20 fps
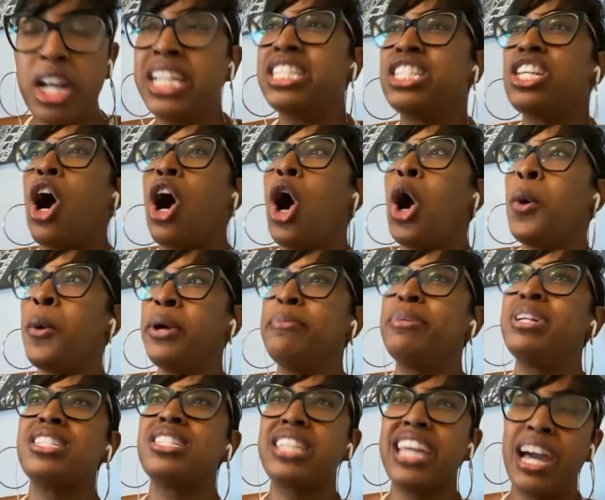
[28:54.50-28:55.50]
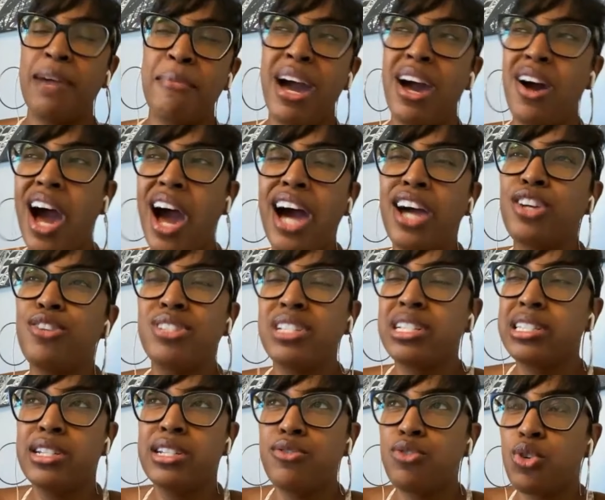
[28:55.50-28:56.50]
It's always, but it's about how you
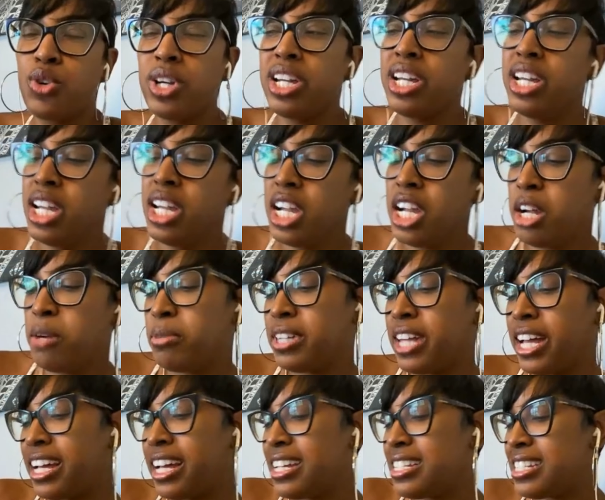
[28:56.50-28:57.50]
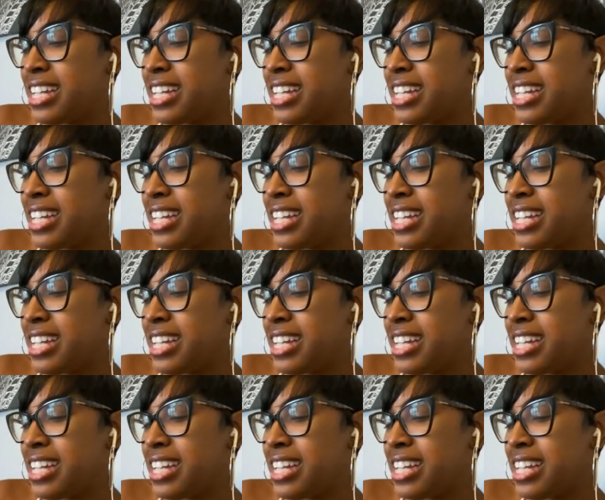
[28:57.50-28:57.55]
deliver it. But like I